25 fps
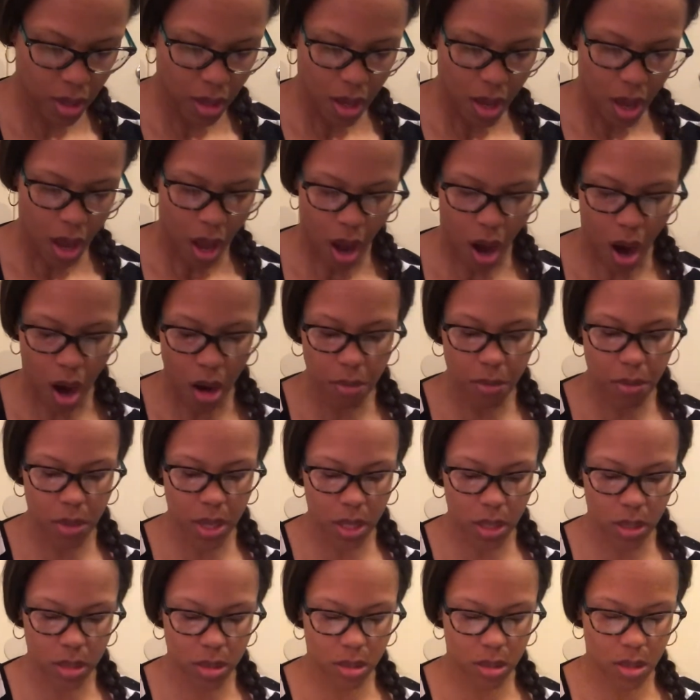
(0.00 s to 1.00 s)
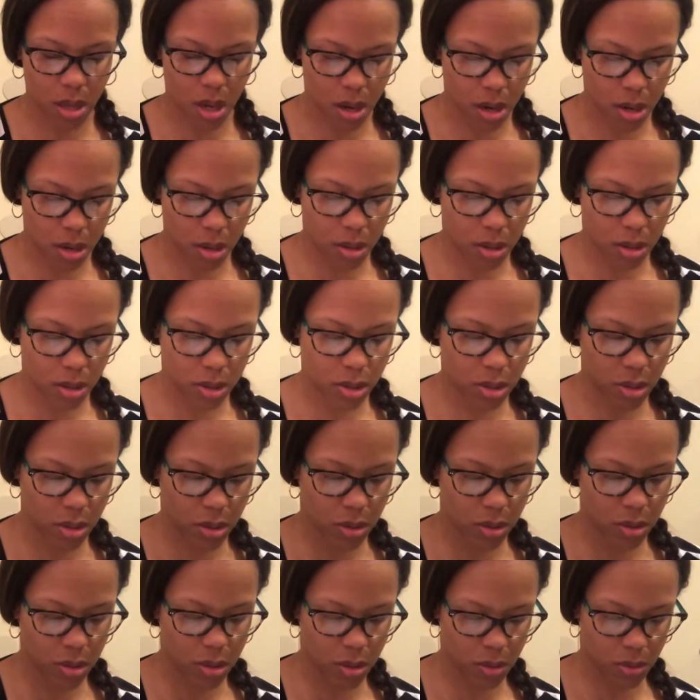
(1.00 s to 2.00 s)
our Med-Surg
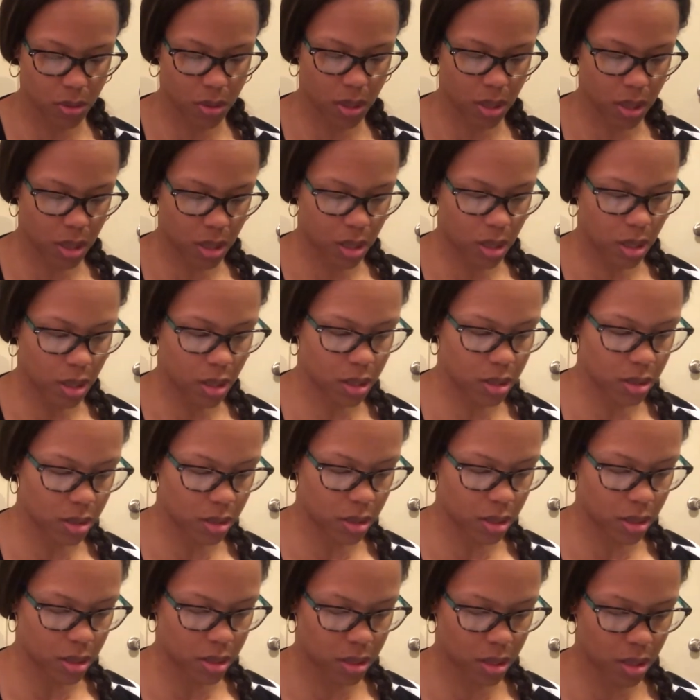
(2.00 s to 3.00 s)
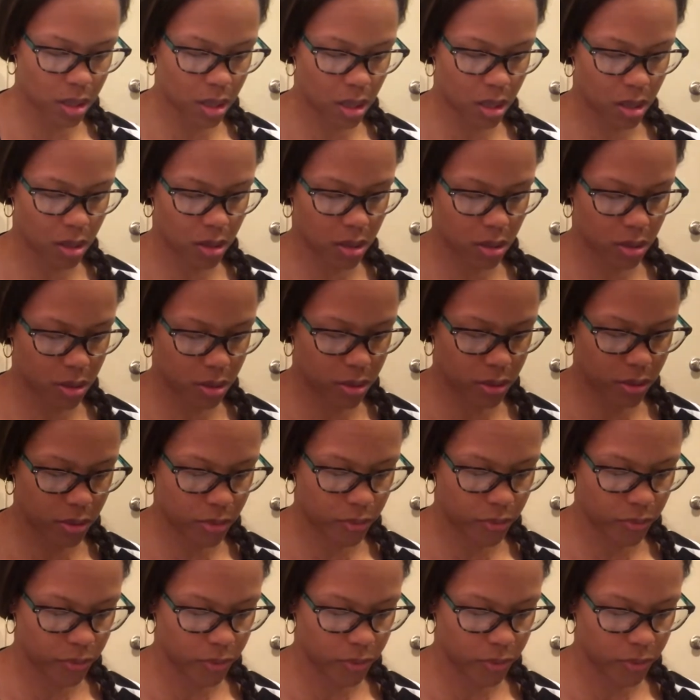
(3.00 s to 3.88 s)
3 consisted of,